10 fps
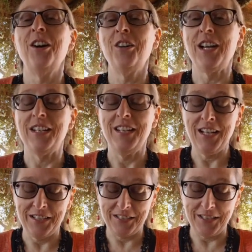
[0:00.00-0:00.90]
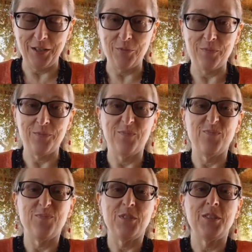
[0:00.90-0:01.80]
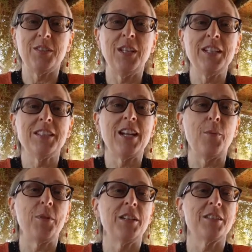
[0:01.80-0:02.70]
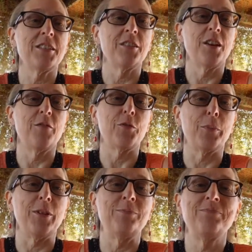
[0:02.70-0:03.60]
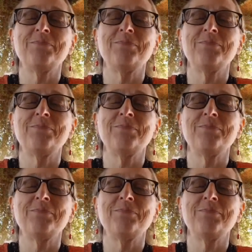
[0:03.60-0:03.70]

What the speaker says: All right, next topic is uncomfortable.